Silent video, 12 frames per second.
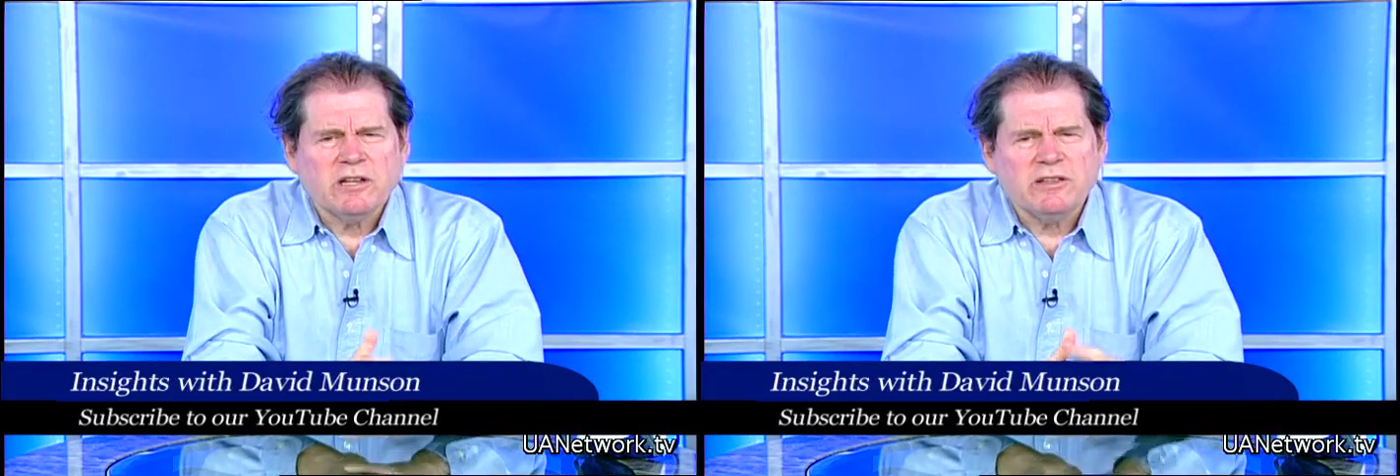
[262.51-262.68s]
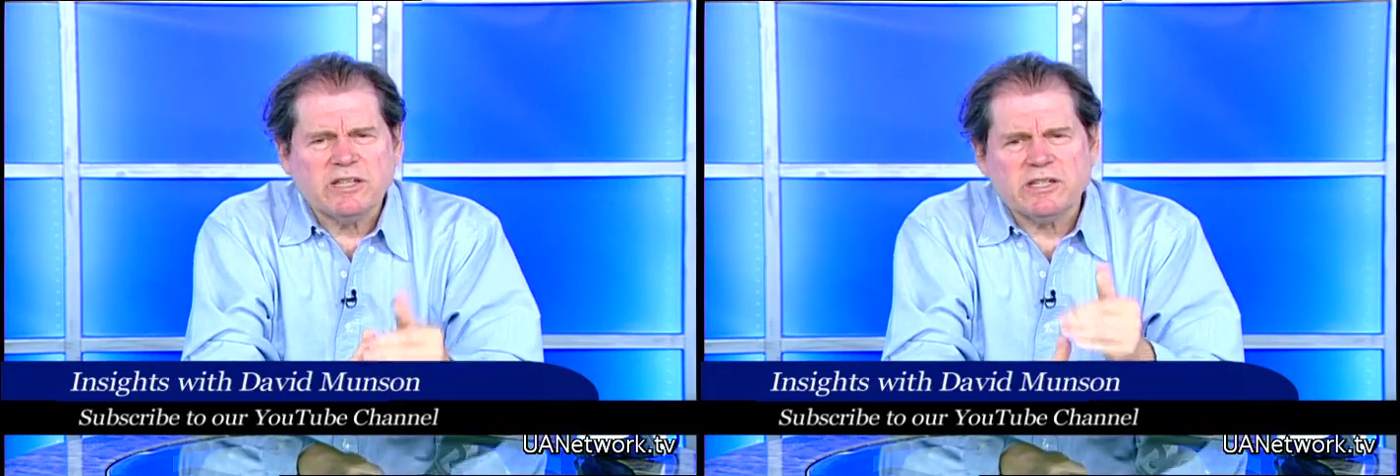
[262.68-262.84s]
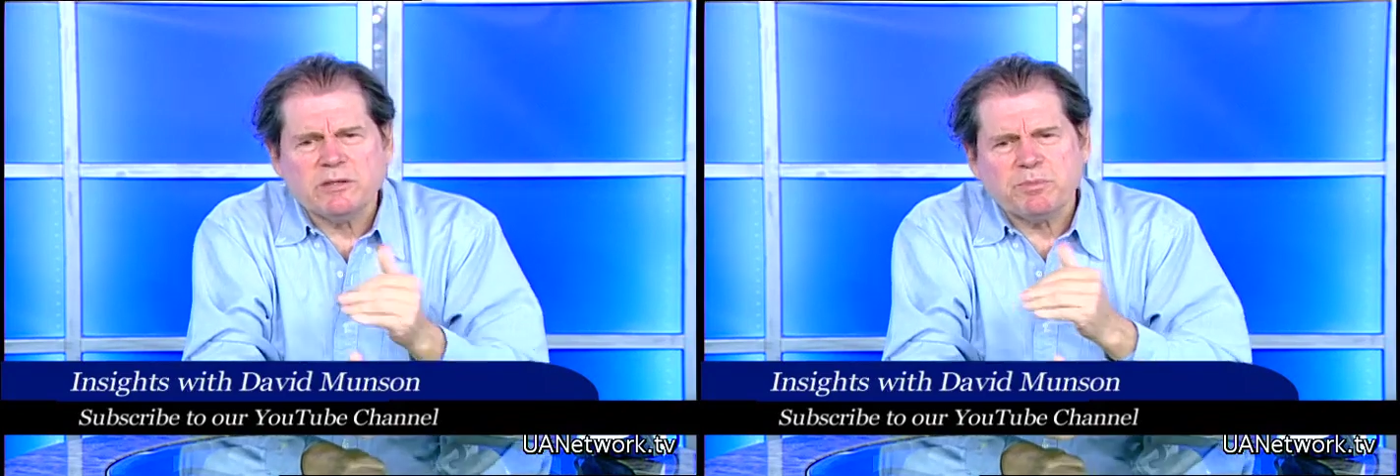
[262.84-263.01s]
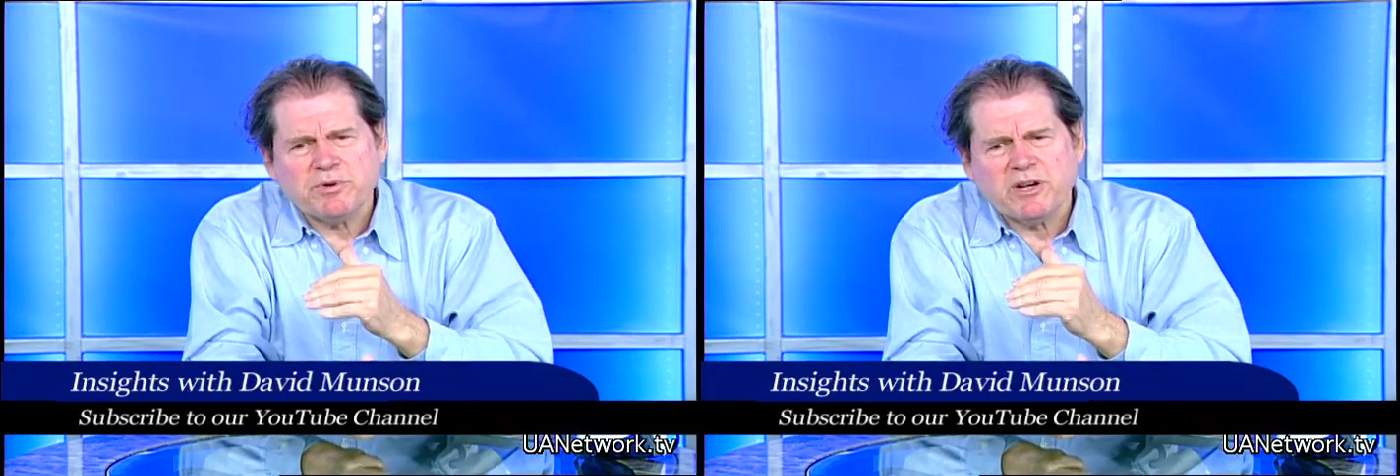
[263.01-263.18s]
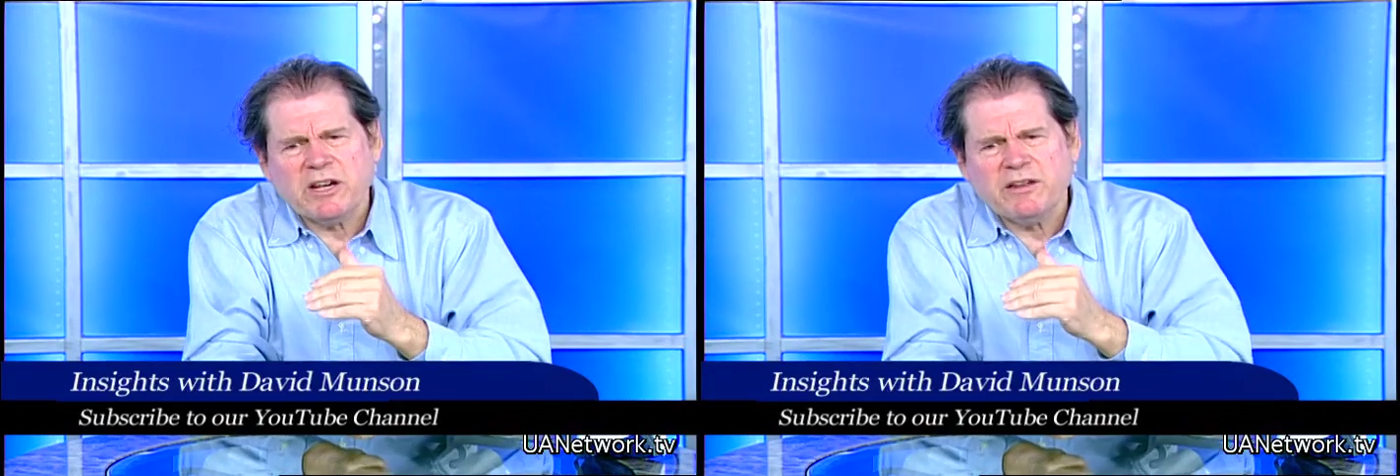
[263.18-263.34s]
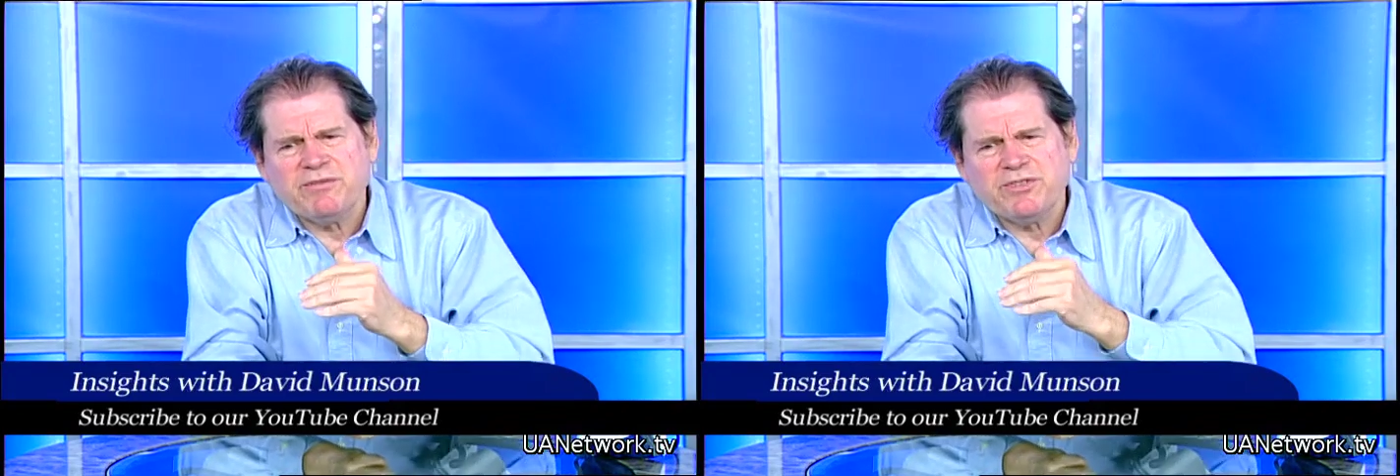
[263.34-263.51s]
that
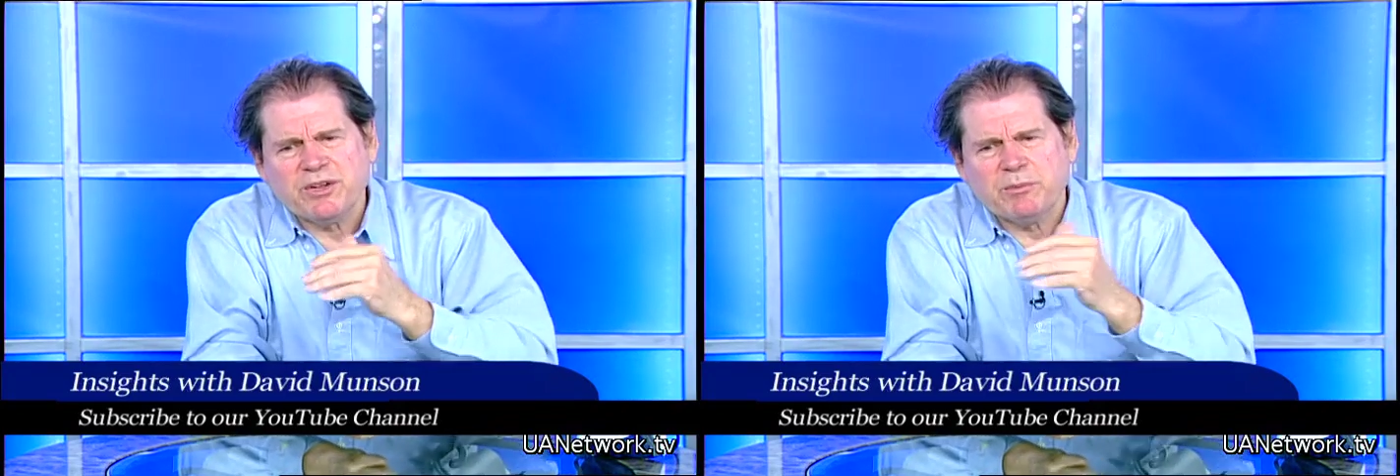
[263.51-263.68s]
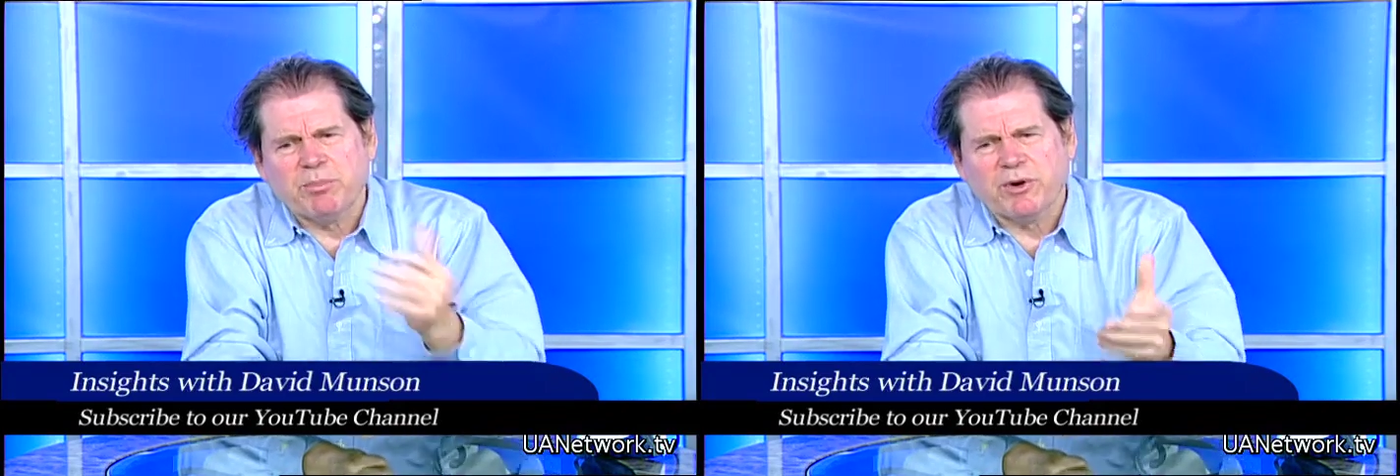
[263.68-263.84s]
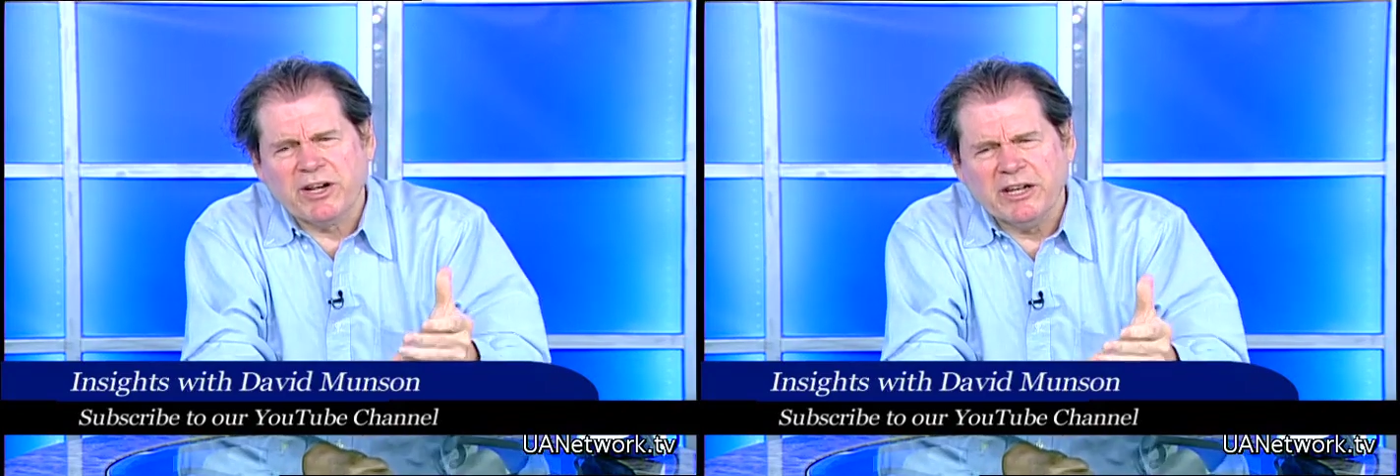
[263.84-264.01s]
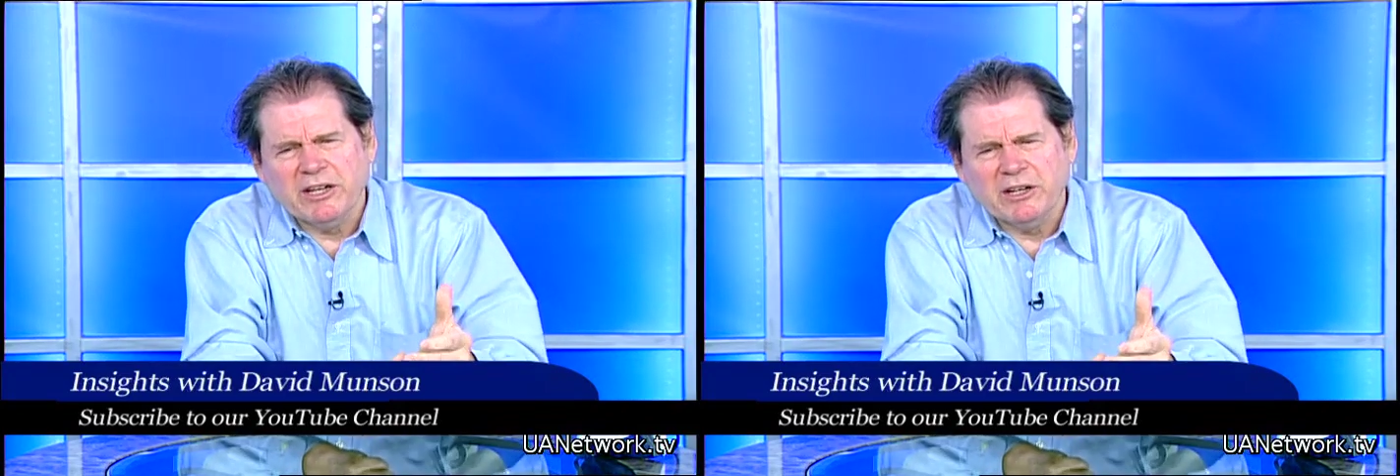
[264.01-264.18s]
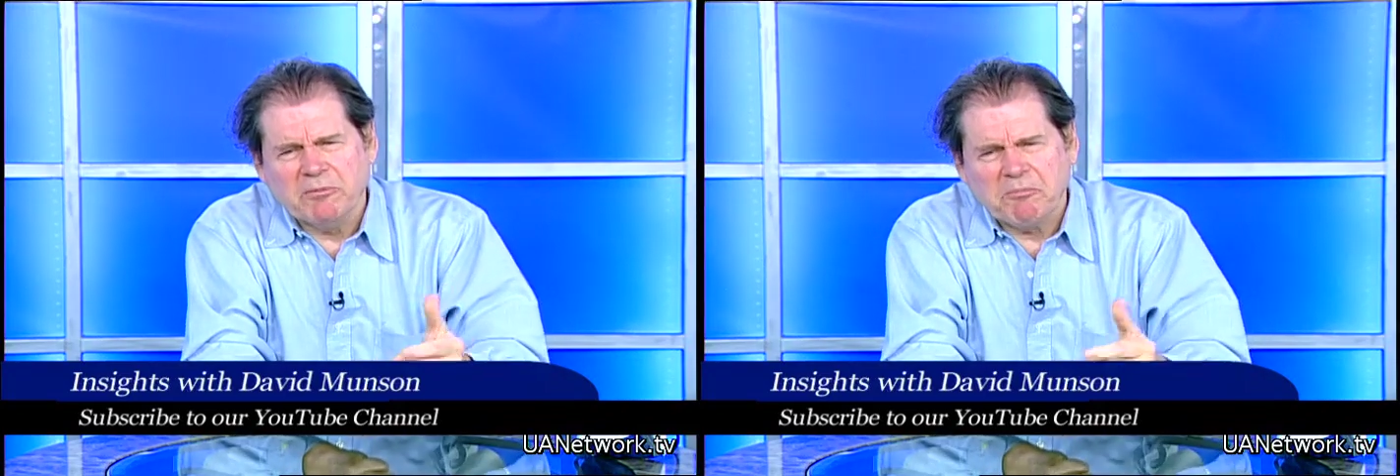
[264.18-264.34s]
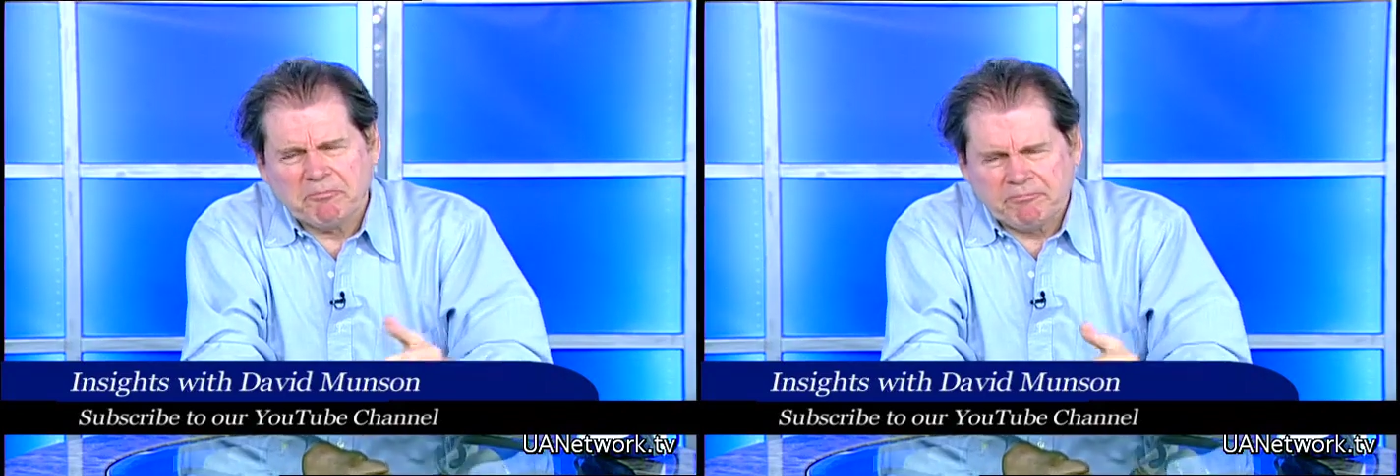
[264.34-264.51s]
deprives their brain